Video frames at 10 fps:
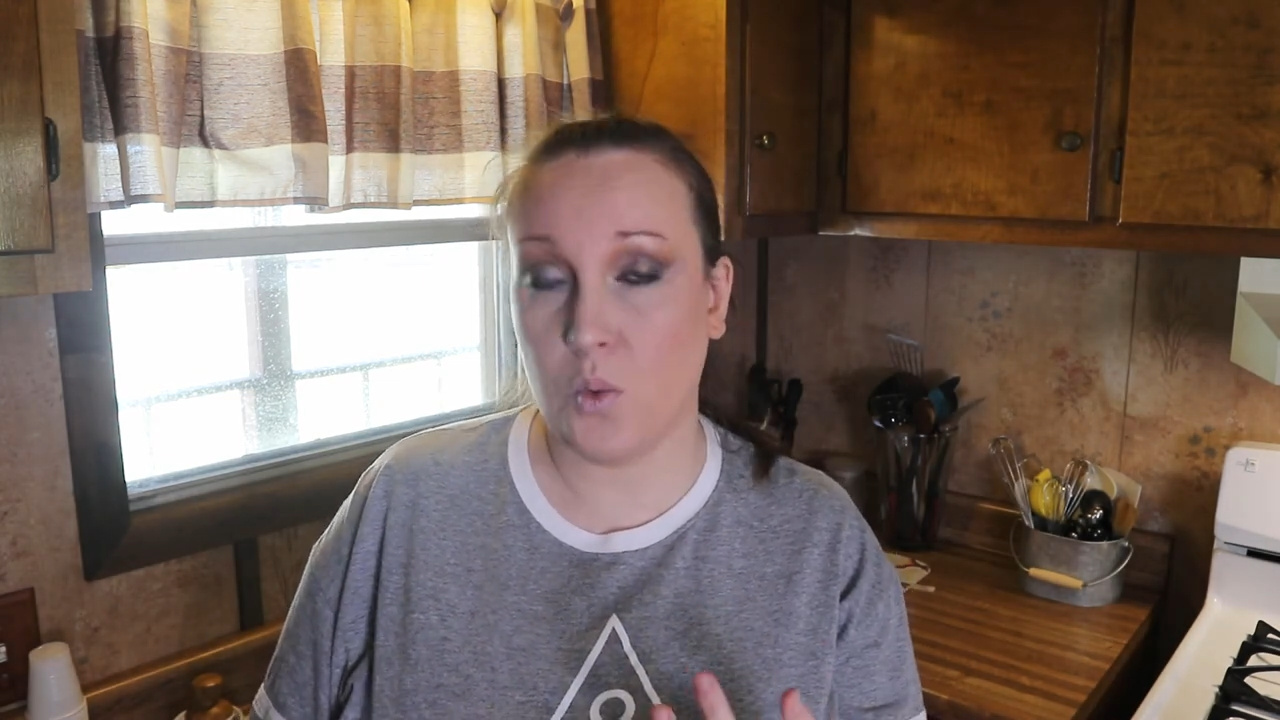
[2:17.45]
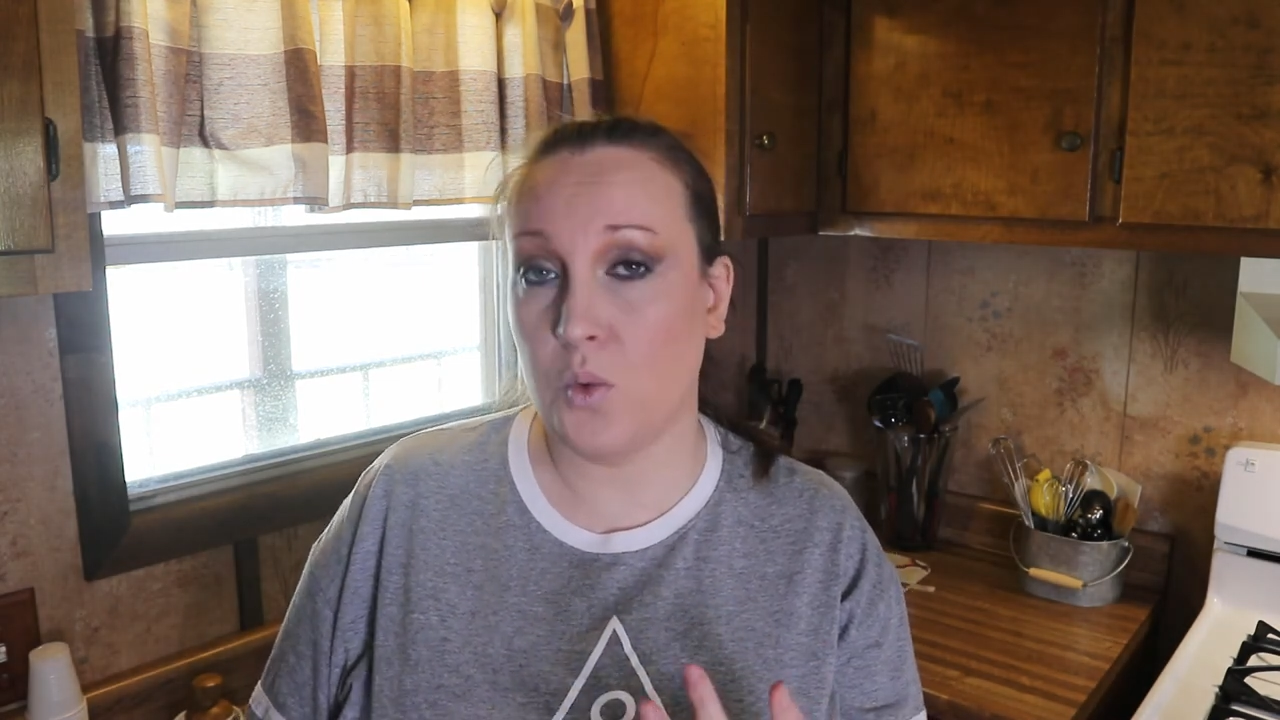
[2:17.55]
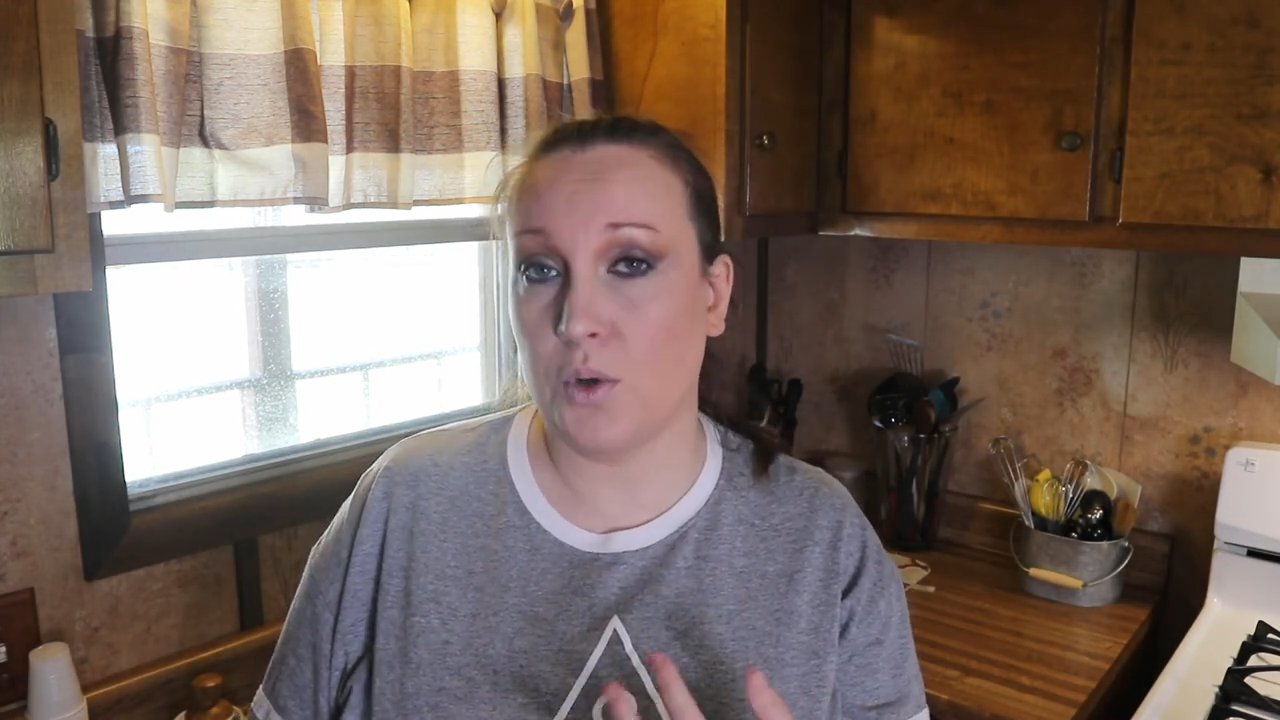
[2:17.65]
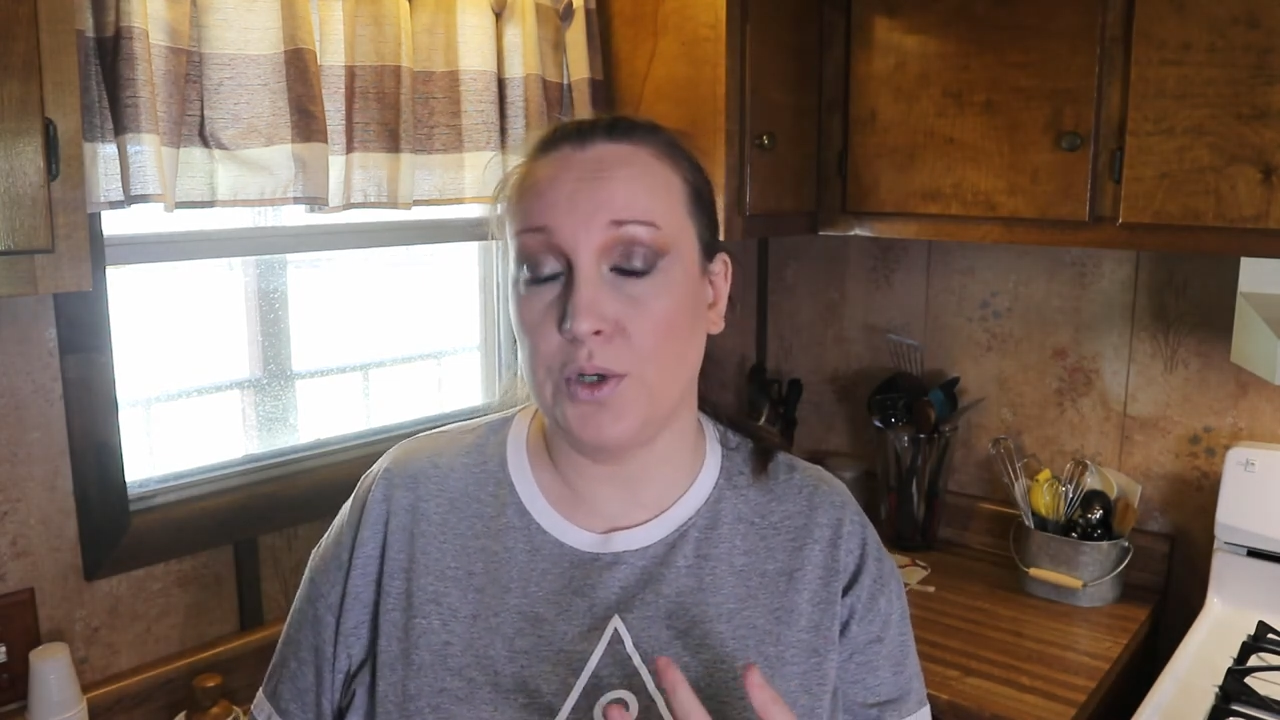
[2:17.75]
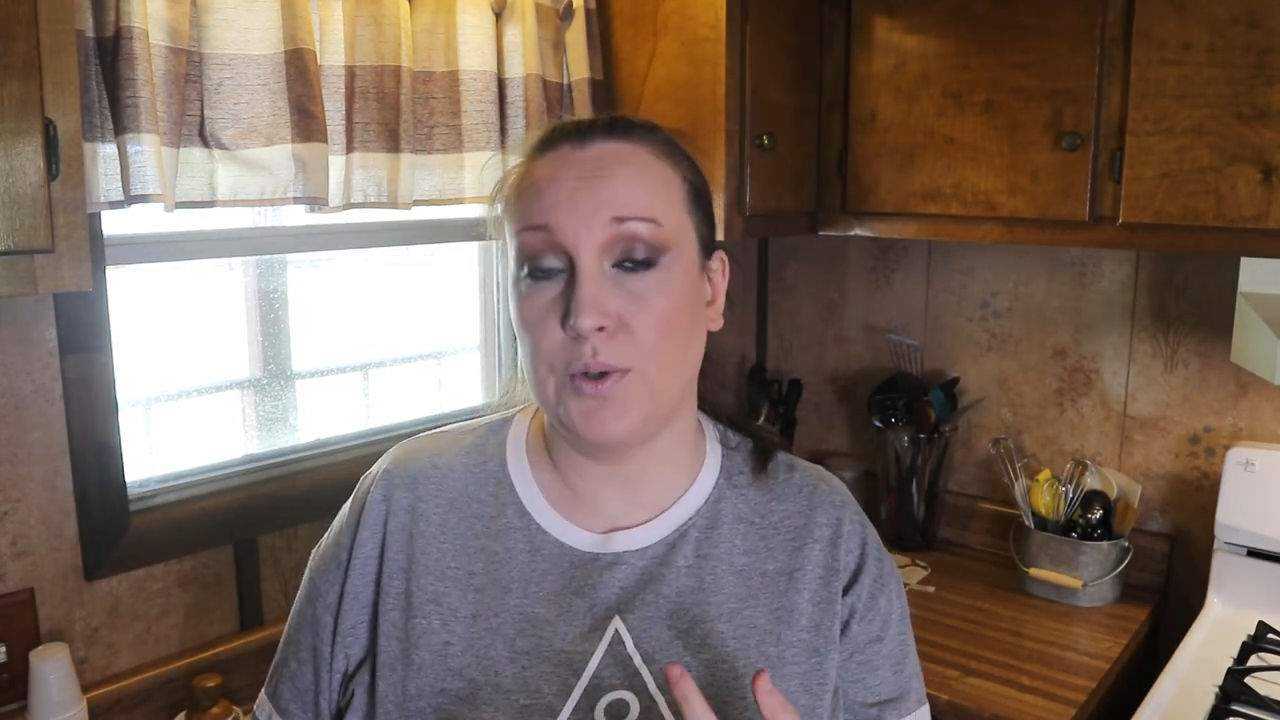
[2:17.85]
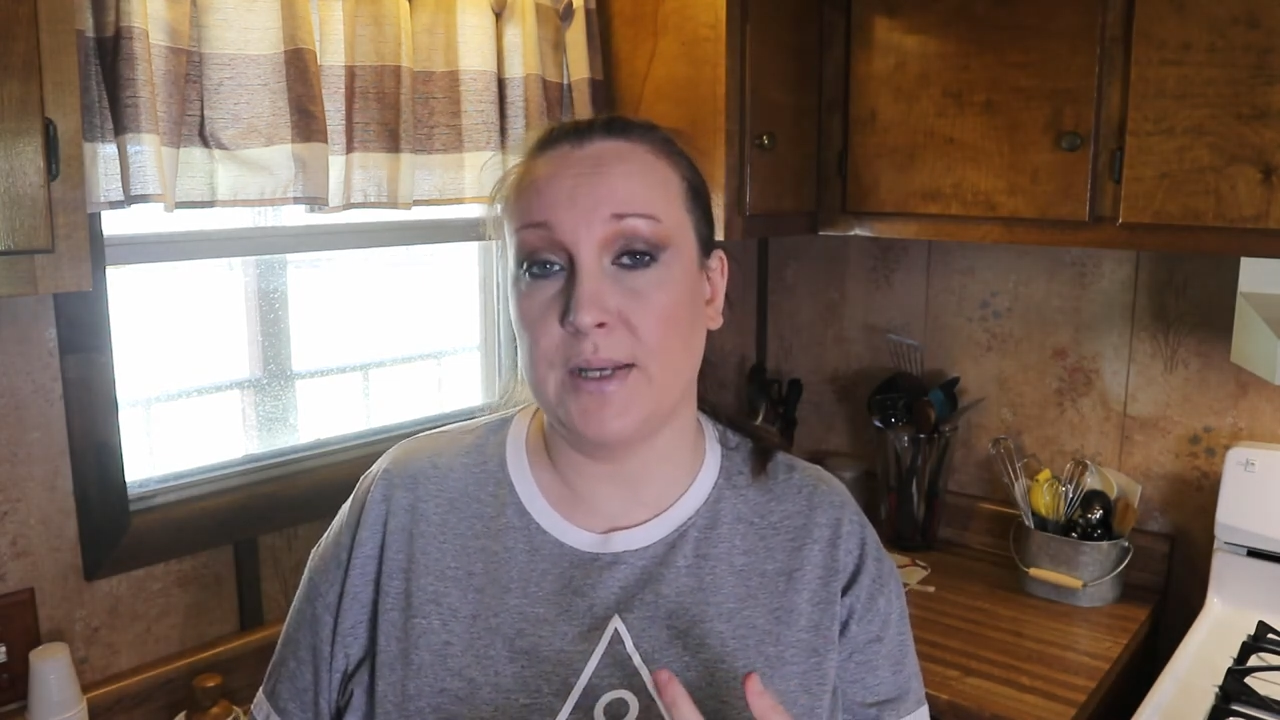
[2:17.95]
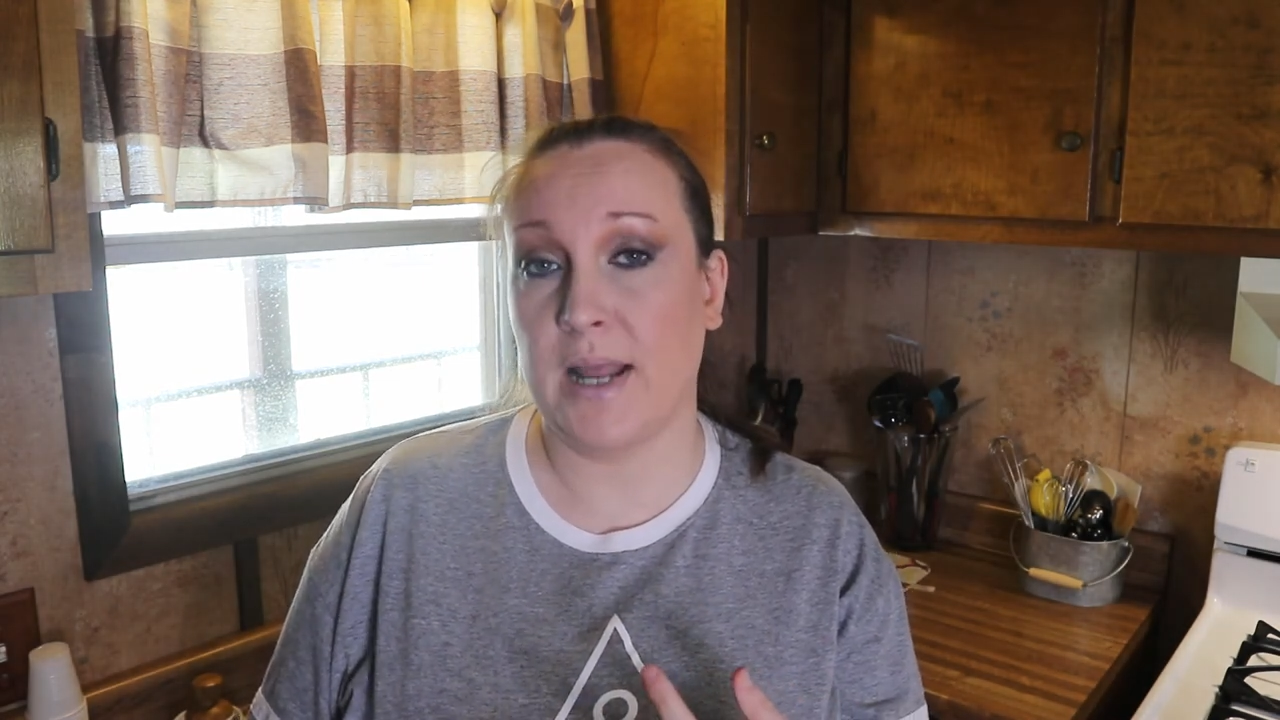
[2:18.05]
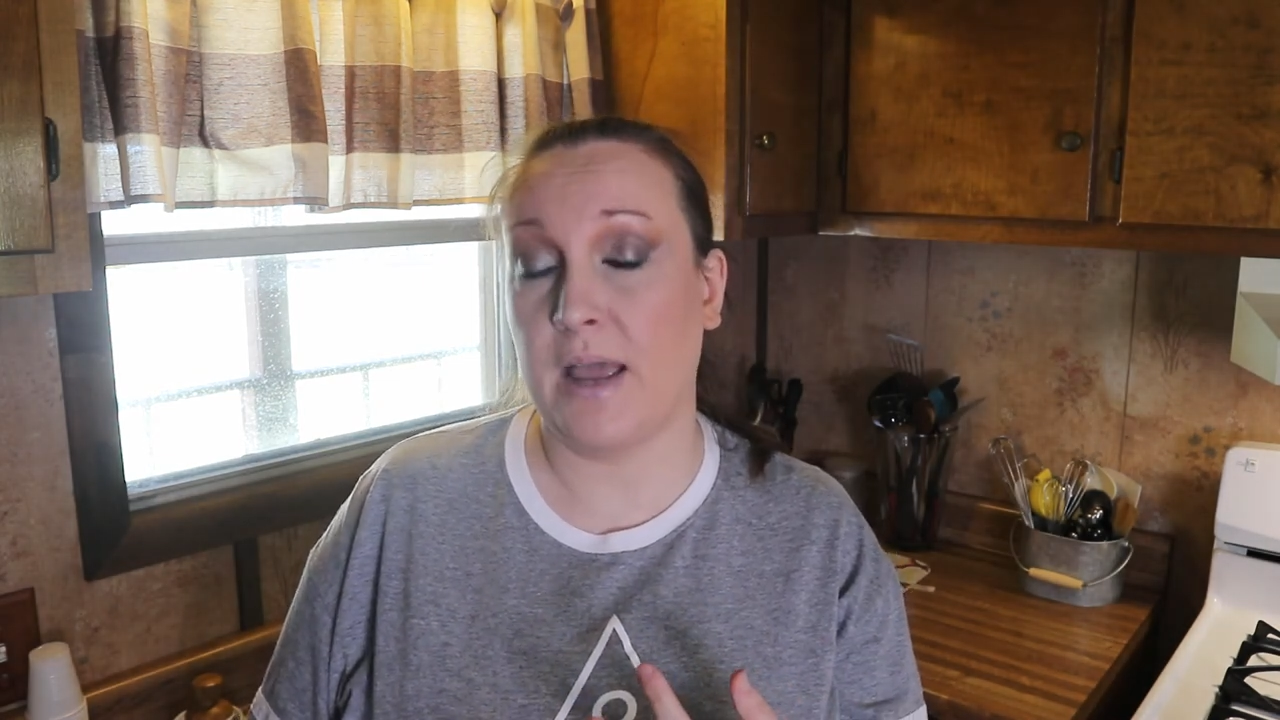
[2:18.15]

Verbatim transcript: or you can